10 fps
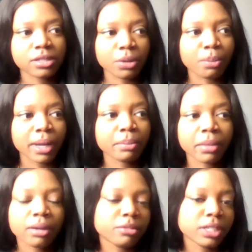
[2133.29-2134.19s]
So my
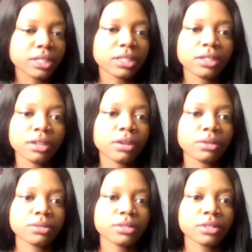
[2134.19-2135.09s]
mom really didn't
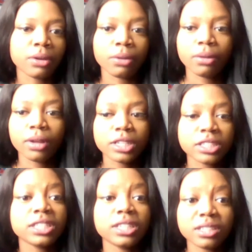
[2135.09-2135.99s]
know. So
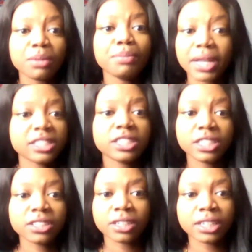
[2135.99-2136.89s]
she did the best
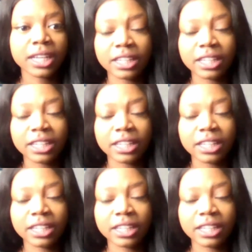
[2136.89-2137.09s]
she could,